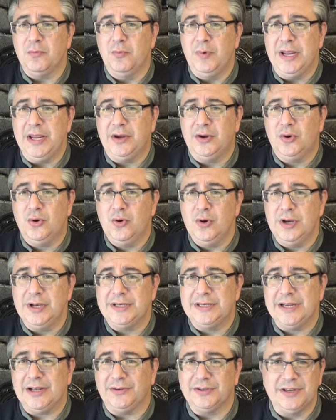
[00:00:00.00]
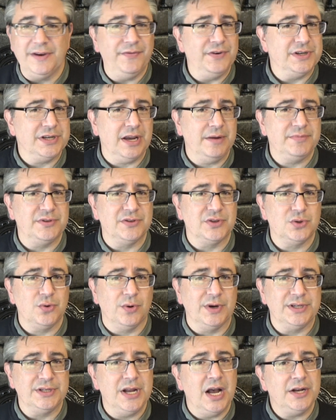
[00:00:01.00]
we could tell different types of stories,